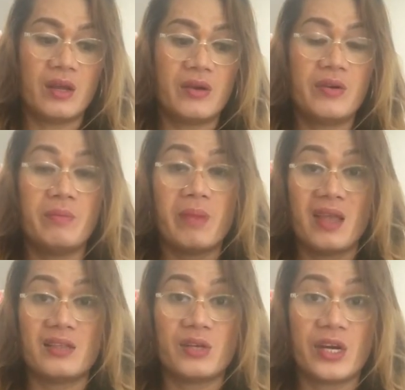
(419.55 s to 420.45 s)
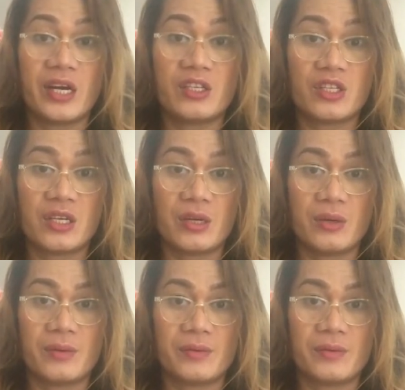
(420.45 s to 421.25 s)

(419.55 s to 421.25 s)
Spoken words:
remainder 2.